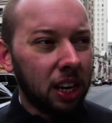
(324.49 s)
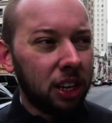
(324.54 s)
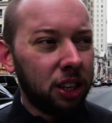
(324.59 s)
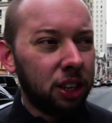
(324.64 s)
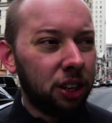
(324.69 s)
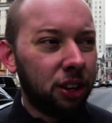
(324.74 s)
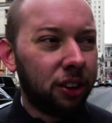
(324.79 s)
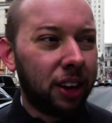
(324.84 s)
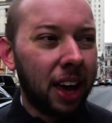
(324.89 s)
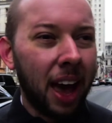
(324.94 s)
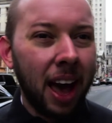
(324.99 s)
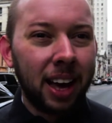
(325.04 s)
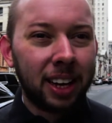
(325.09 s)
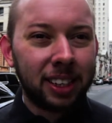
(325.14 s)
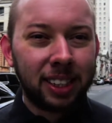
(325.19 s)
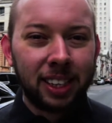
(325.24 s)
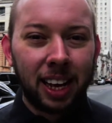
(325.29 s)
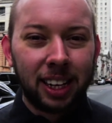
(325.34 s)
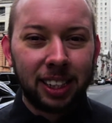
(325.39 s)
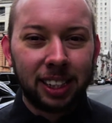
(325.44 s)
you get a
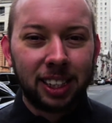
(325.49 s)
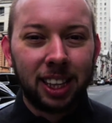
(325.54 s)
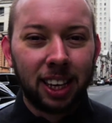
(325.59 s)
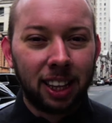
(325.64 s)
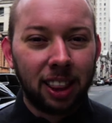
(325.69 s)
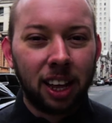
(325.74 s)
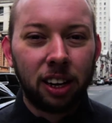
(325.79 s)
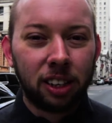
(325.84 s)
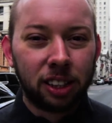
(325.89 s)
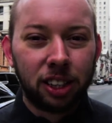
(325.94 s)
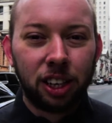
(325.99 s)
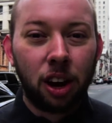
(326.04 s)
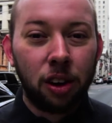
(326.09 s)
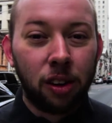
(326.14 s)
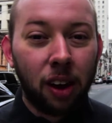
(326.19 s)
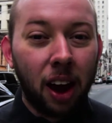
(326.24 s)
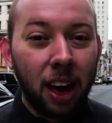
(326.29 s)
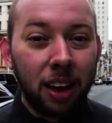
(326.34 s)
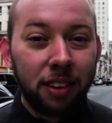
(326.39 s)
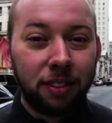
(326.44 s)
sense that there's no
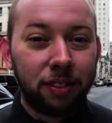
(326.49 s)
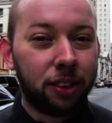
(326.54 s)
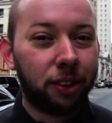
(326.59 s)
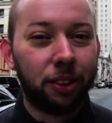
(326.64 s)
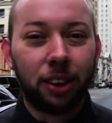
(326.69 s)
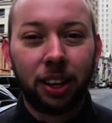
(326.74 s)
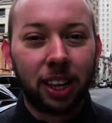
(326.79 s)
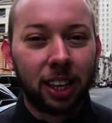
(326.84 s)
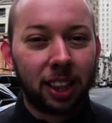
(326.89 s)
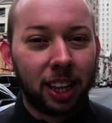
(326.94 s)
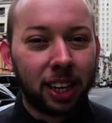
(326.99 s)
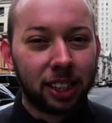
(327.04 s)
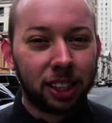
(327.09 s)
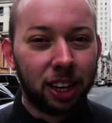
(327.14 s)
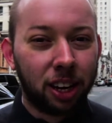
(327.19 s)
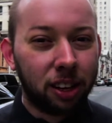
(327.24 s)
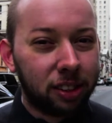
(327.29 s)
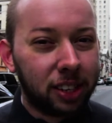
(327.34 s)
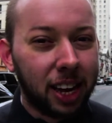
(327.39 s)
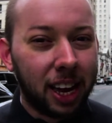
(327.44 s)
life to it, that there's
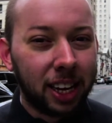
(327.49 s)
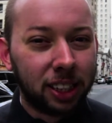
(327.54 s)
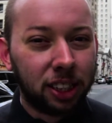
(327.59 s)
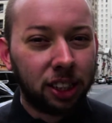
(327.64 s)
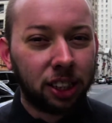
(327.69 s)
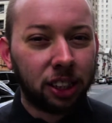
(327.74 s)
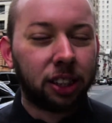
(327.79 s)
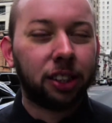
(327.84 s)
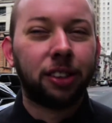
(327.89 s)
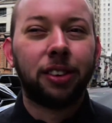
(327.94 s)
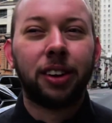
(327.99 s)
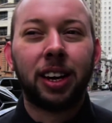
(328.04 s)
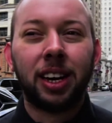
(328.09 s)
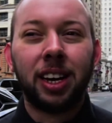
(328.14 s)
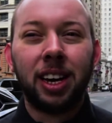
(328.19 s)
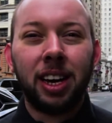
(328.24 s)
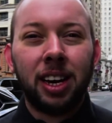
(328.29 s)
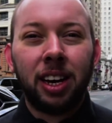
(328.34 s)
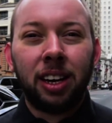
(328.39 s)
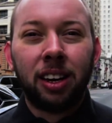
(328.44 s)
no texture to it,
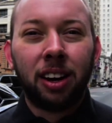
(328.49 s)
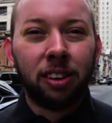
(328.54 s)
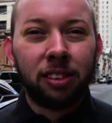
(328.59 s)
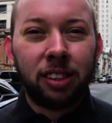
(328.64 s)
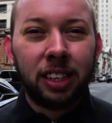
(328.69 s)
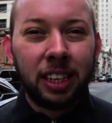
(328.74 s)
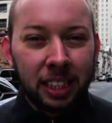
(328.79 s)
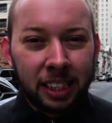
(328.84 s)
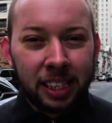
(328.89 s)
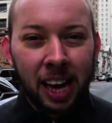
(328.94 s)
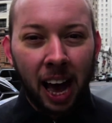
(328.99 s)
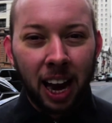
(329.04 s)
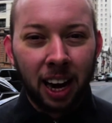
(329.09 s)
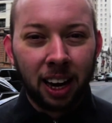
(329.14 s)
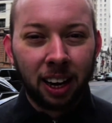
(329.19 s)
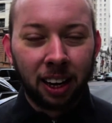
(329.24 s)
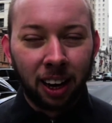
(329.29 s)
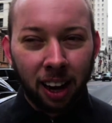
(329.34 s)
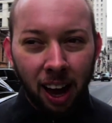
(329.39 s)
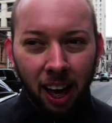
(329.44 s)
no detail.
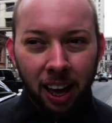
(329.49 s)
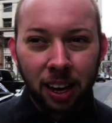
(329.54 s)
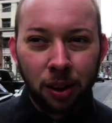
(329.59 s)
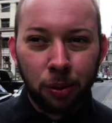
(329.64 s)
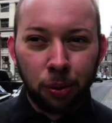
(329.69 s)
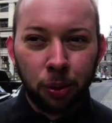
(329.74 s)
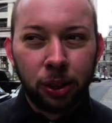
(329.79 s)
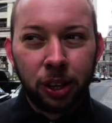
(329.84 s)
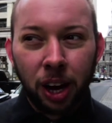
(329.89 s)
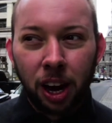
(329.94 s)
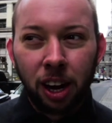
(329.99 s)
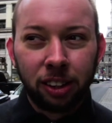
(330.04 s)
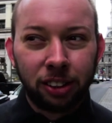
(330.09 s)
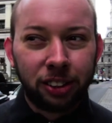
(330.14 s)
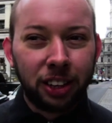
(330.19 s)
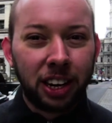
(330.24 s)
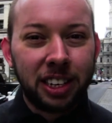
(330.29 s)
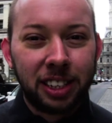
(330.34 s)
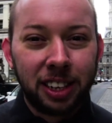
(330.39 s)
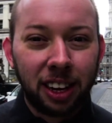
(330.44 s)
And like, would
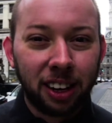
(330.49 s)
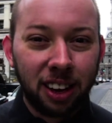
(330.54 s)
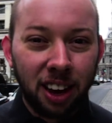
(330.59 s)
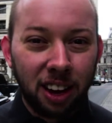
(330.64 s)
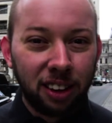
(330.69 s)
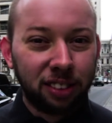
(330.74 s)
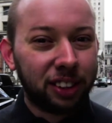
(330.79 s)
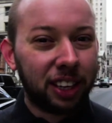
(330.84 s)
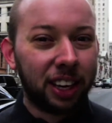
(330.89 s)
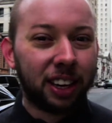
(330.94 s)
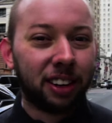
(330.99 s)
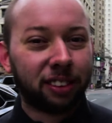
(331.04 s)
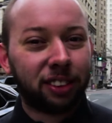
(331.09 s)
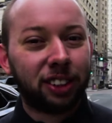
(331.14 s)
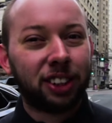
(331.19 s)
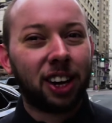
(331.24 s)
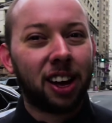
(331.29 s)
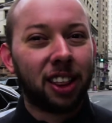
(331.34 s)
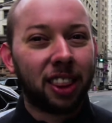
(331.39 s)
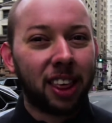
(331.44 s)
Andrei Tarkovsky have
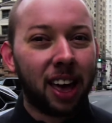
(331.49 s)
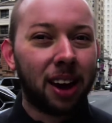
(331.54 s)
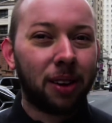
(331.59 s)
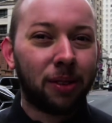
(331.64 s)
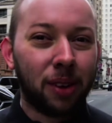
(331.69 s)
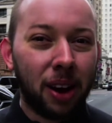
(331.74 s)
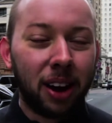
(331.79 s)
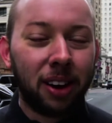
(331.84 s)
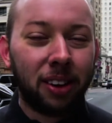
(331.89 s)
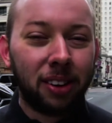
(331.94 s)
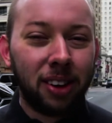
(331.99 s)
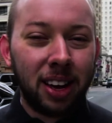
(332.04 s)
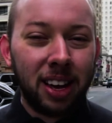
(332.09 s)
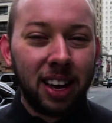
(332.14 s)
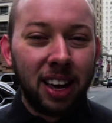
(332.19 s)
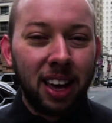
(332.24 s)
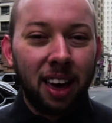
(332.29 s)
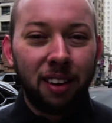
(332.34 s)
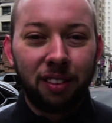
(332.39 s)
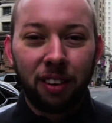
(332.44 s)
shot there? Well,
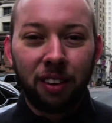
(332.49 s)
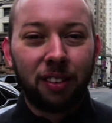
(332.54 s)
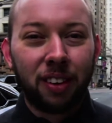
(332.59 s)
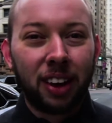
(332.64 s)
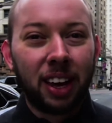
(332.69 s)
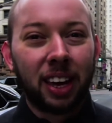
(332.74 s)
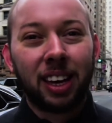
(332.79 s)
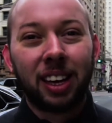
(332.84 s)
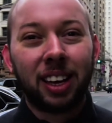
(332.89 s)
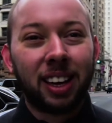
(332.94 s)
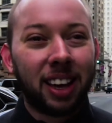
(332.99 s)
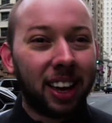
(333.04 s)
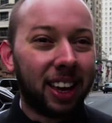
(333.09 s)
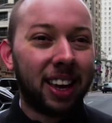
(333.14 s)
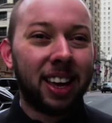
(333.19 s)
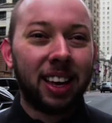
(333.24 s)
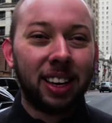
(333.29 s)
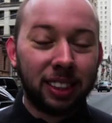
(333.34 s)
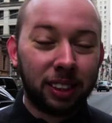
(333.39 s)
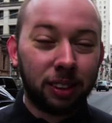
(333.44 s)
if you think
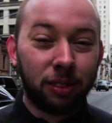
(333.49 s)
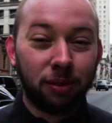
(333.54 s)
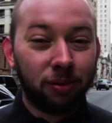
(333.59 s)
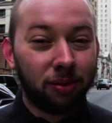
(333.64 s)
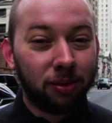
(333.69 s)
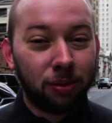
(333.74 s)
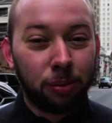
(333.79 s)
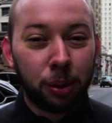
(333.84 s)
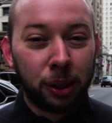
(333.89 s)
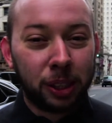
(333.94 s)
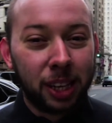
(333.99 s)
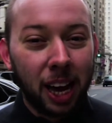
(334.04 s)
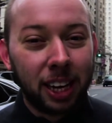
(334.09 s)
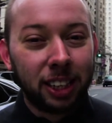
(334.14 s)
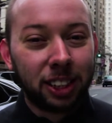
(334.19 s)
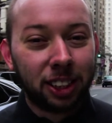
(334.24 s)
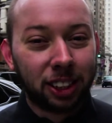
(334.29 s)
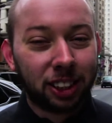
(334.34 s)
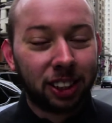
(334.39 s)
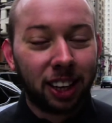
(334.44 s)
he's
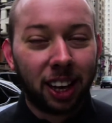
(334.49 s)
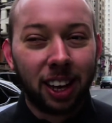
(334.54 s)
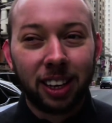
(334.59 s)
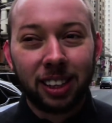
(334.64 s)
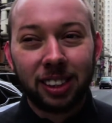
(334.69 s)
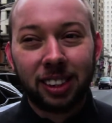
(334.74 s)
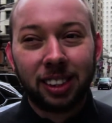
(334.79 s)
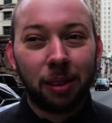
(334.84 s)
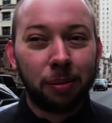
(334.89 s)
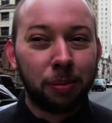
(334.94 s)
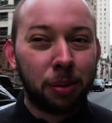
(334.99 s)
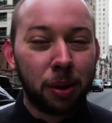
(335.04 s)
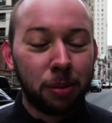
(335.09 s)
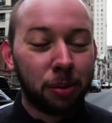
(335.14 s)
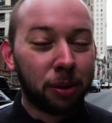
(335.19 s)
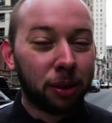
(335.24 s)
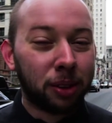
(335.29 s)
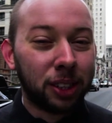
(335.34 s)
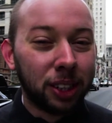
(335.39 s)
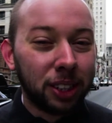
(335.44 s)
pretentious like some
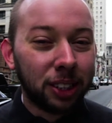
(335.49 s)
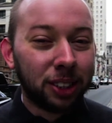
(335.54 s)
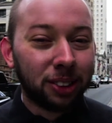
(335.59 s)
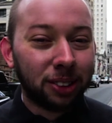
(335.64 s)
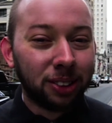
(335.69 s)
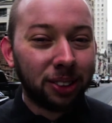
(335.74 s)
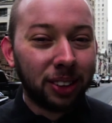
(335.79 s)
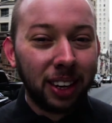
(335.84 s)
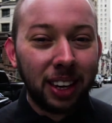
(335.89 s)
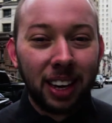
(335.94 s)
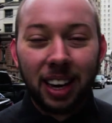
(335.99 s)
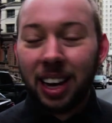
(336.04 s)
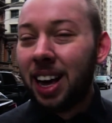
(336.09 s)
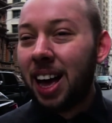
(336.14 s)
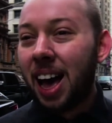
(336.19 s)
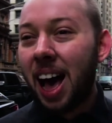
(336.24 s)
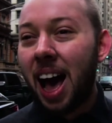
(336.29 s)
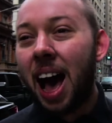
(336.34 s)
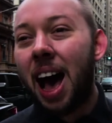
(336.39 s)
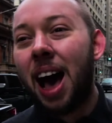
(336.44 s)
people do,
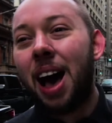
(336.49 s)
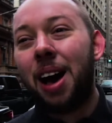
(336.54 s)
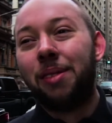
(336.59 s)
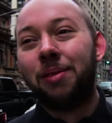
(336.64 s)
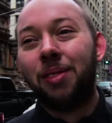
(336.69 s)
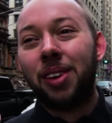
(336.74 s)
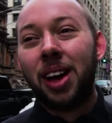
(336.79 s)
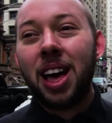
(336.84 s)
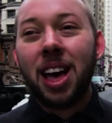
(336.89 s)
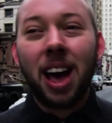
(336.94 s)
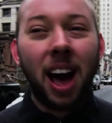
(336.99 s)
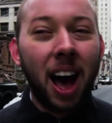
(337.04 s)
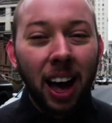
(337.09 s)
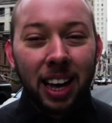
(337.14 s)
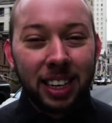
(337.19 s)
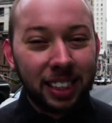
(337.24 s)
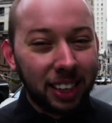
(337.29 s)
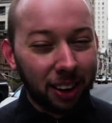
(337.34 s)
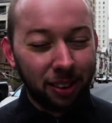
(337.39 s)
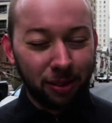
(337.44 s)
I
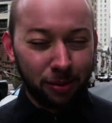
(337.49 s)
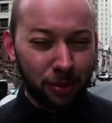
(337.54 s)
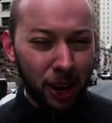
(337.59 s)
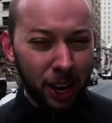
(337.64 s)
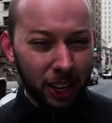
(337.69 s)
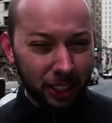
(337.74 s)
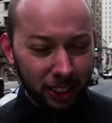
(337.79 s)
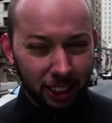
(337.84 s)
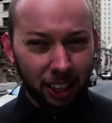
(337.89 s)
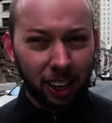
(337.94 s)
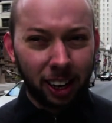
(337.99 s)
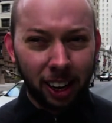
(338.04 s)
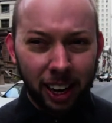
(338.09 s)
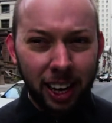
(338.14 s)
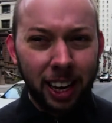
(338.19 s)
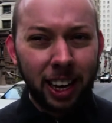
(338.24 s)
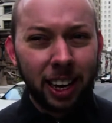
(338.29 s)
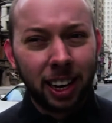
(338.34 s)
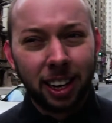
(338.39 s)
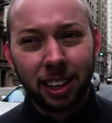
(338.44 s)
don't personally,